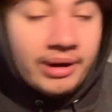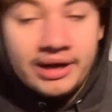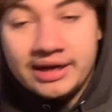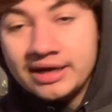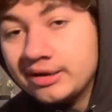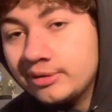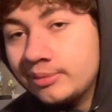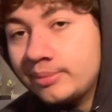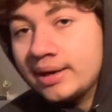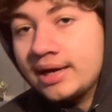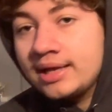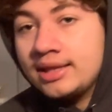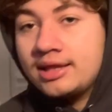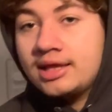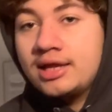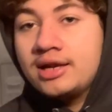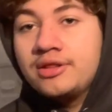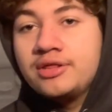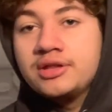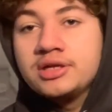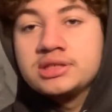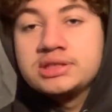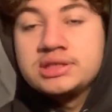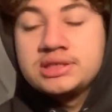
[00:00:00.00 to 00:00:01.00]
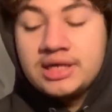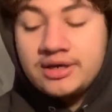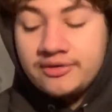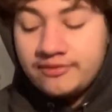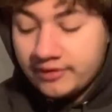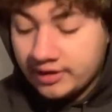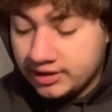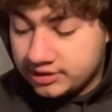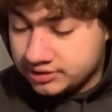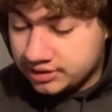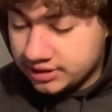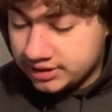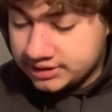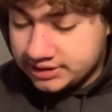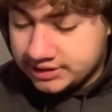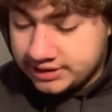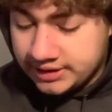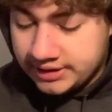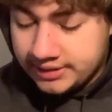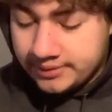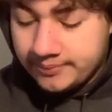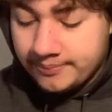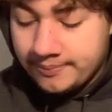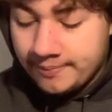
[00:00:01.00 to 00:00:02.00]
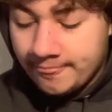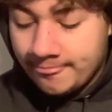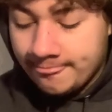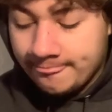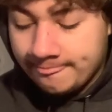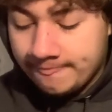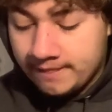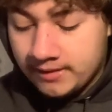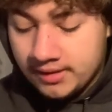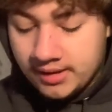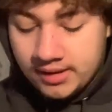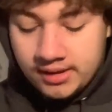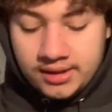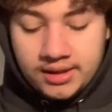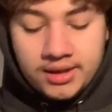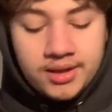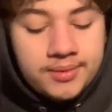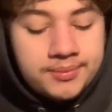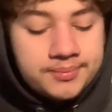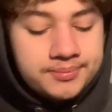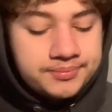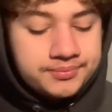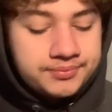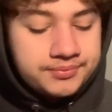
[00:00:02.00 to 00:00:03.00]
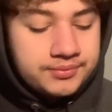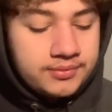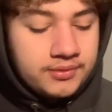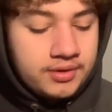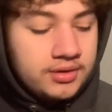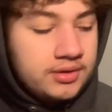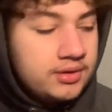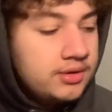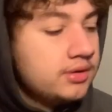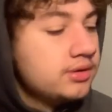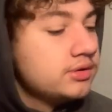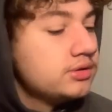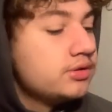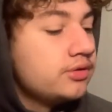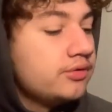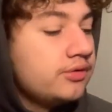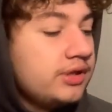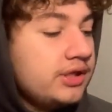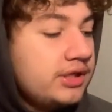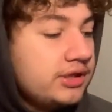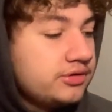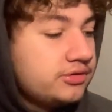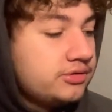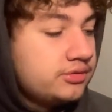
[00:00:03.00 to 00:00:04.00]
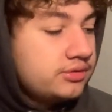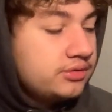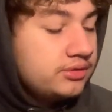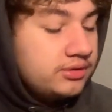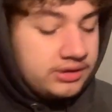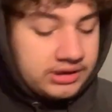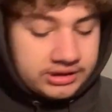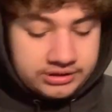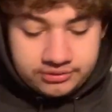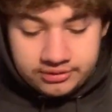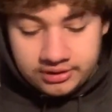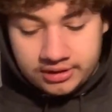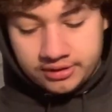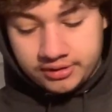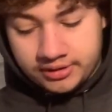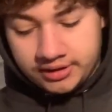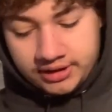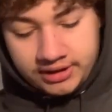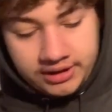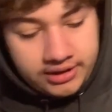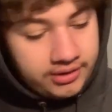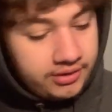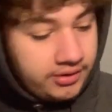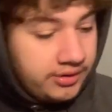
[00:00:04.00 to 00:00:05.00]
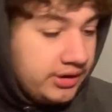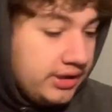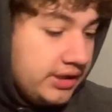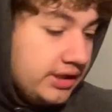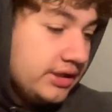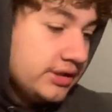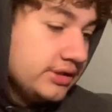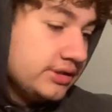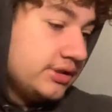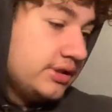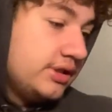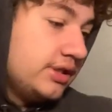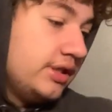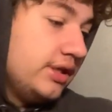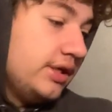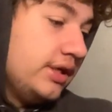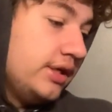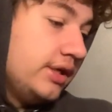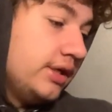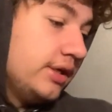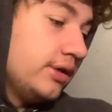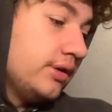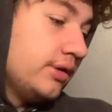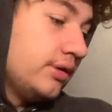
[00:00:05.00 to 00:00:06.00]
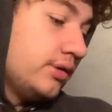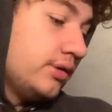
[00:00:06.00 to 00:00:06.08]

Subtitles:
go buy a lot of their stuff. I trust it. So this rod right here is the,